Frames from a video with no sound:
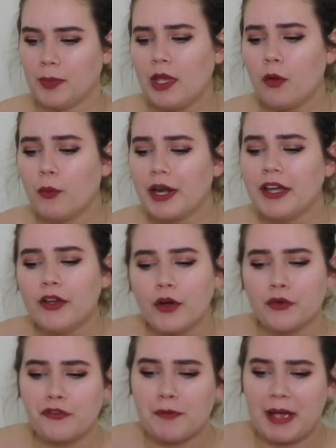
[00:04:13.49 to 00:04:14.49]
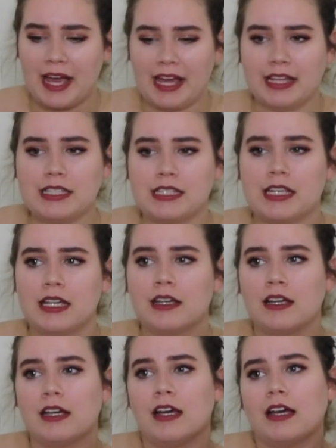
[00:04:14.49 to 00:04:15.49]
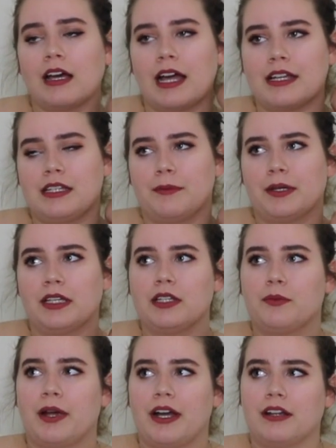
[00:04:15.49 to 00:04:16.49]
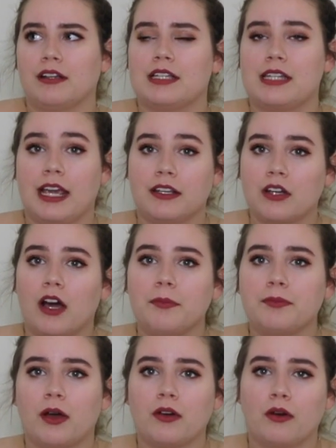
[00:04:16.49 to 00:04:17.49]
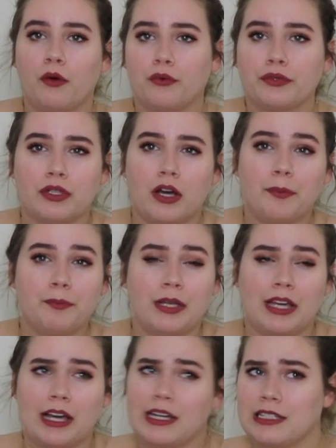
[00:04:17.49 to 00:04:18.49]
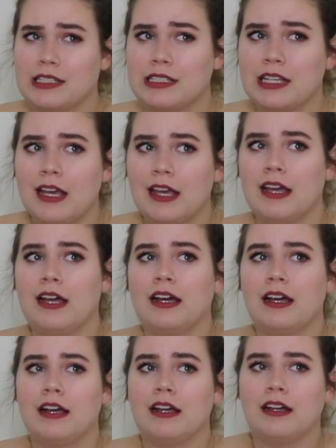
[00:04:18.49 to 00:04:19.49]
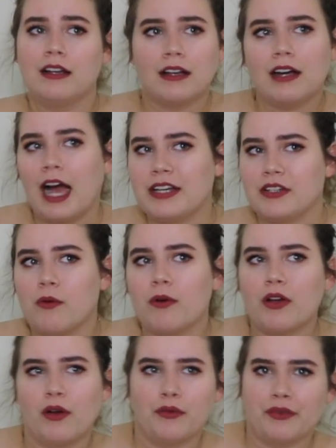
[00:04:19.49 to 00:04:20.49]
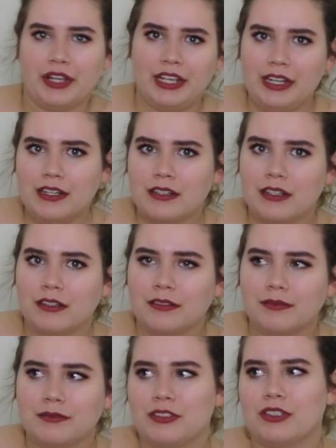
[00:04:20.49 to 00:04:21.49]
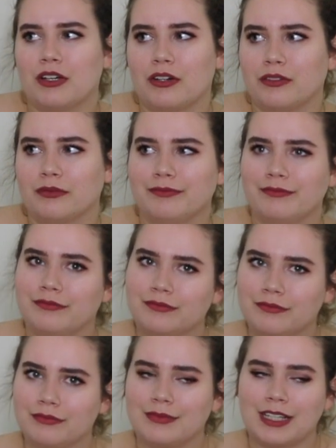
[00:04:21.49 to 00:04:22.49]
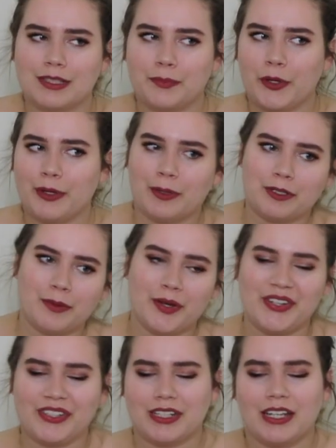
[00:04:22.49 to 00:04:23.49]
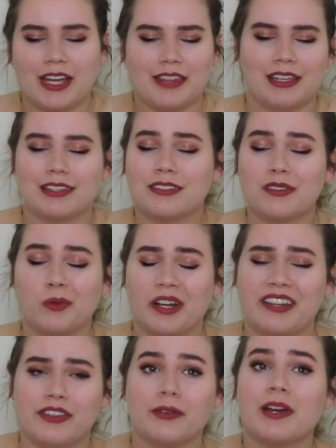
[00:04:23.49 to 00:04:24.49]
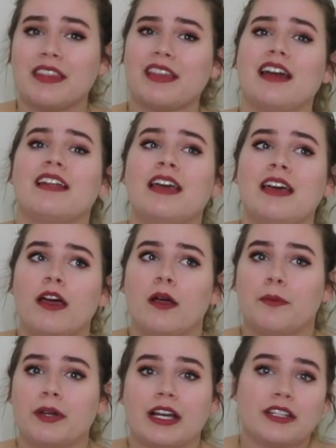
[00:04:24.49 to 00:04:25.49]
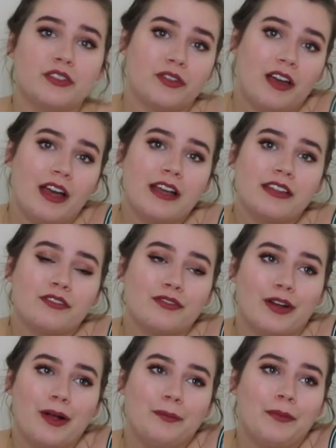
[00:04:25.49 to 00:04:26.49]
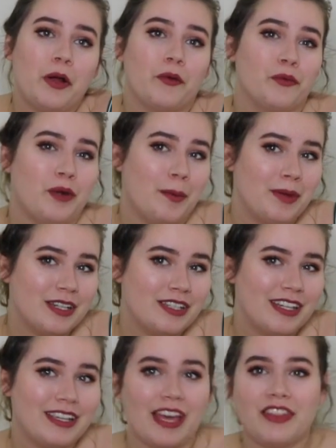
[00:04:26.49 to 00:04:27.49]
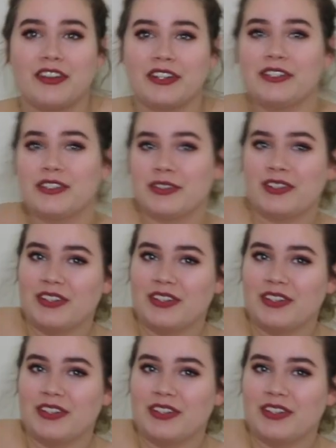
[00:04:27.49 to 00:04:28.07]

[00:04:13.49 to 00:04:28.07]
when I go for pants, I typically wear a tank top uh, over top because I don't want to overheat. So that's pretty much my reasoning and that's what I do and that protects your thighs from rubbing together. So, you